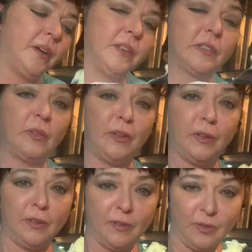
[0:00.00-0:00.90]
it's going to
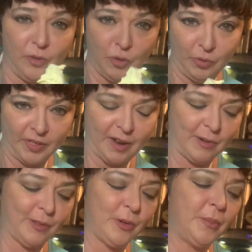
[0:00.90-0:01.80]
ooze out a
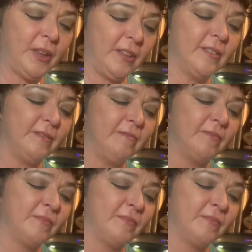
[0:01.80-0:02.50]
little bit and